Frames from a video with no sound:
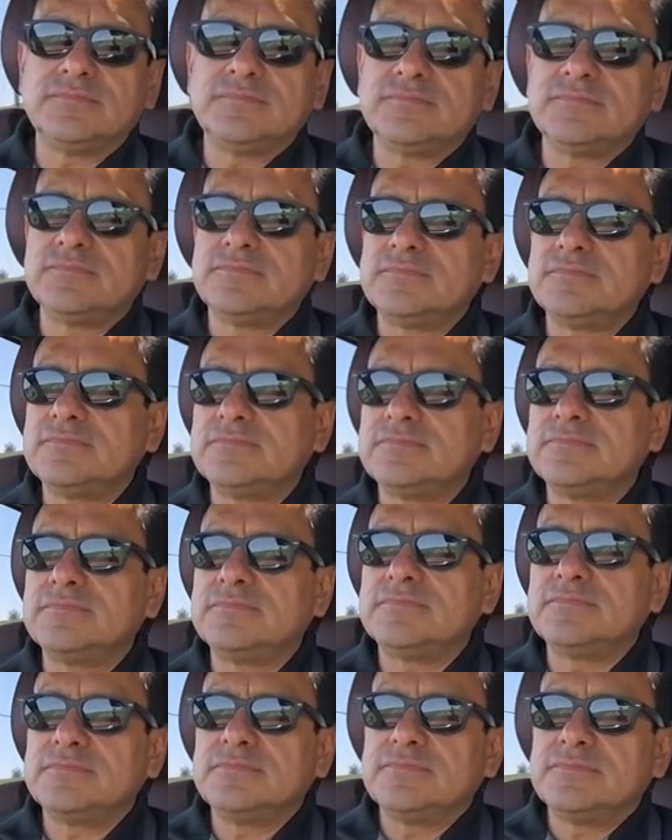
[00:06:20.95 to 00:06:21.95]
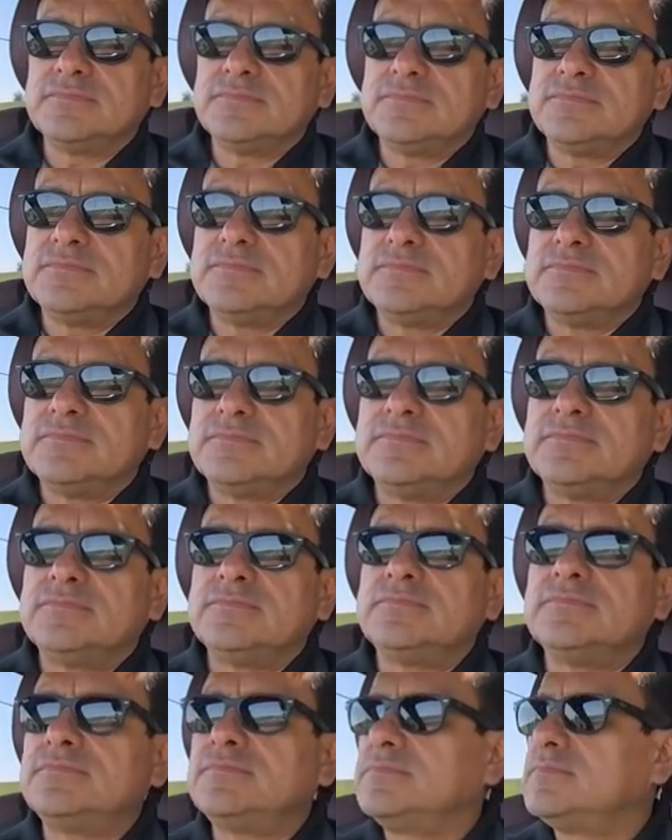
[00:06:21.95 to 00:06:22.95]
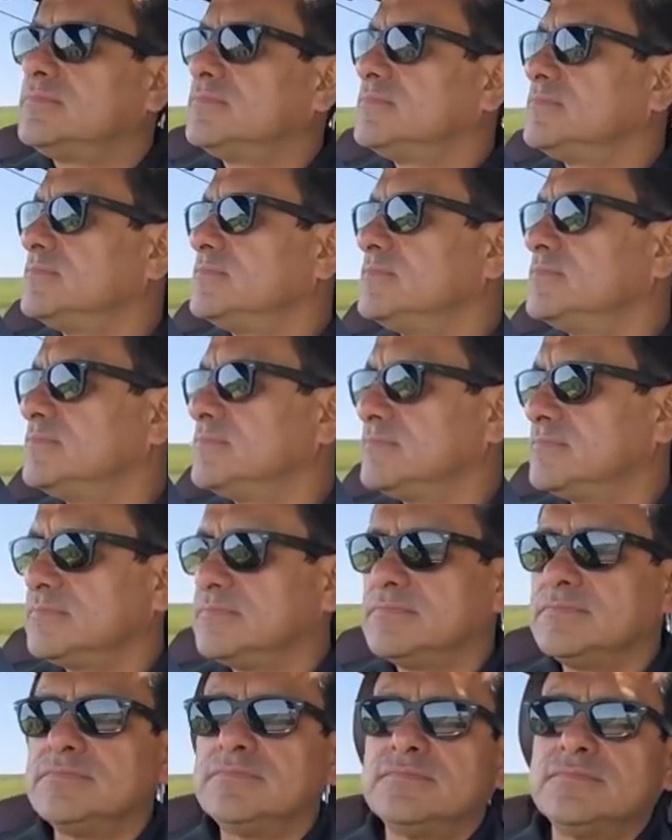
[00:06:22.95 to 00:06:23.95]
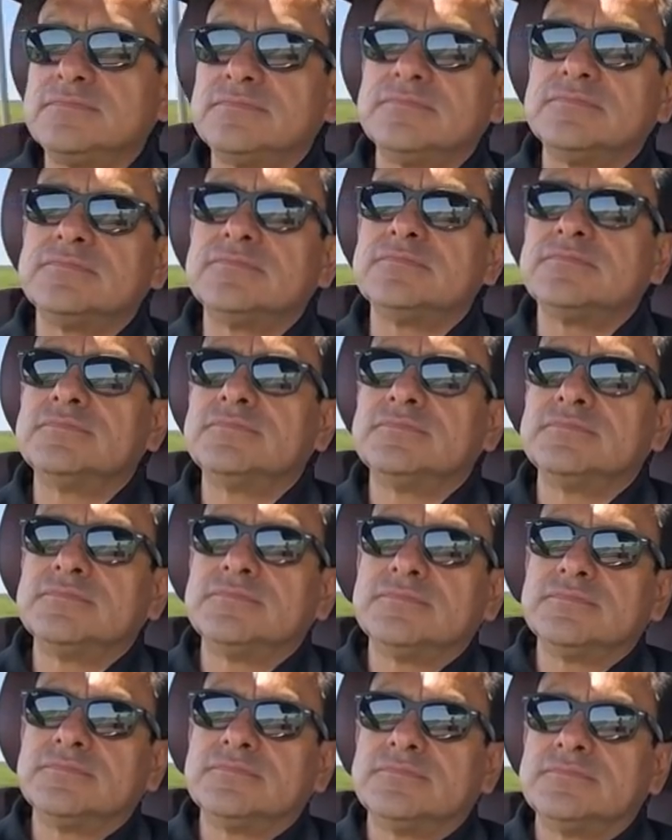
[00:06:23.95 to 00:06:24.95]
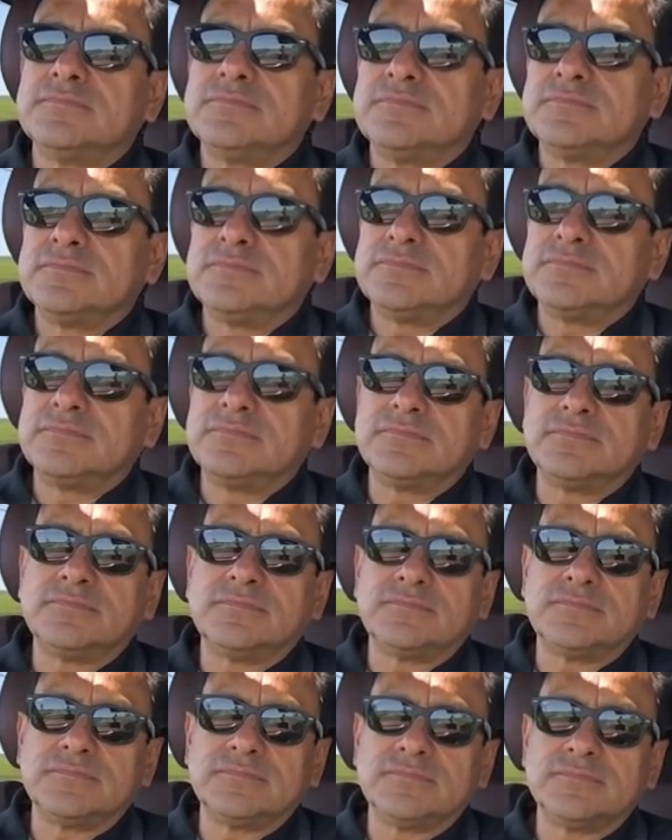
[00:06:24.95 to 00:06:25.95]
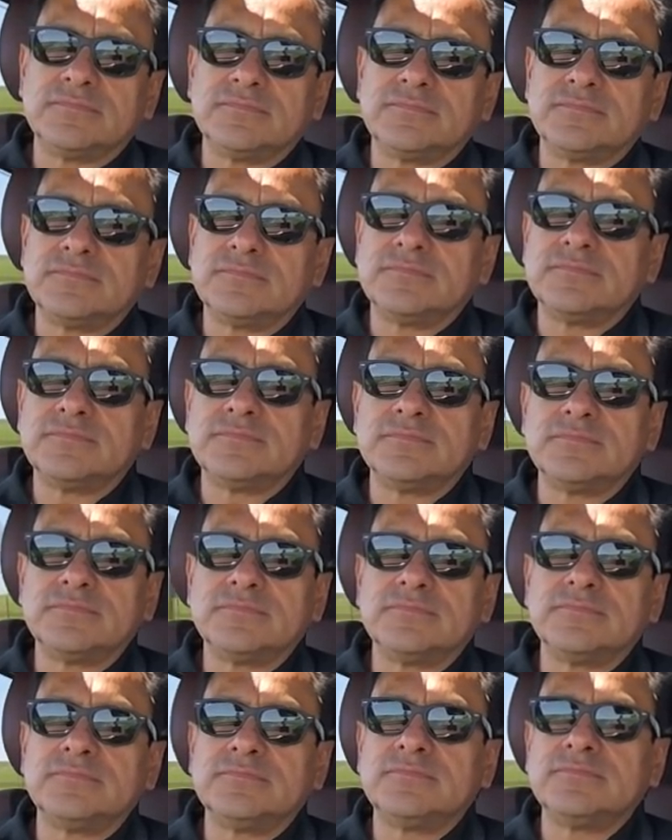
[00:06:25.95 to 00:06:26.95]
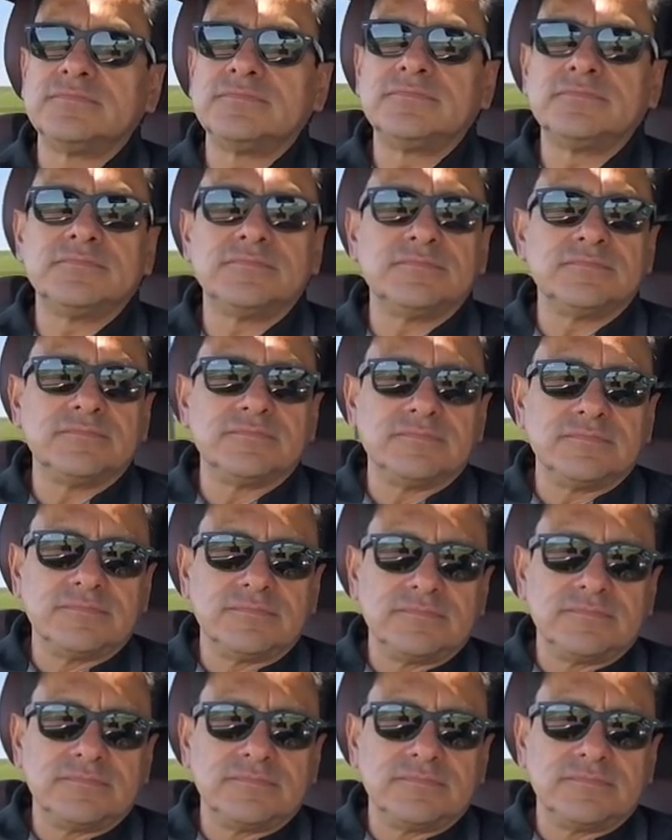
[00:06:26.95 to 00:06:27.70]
[no speech]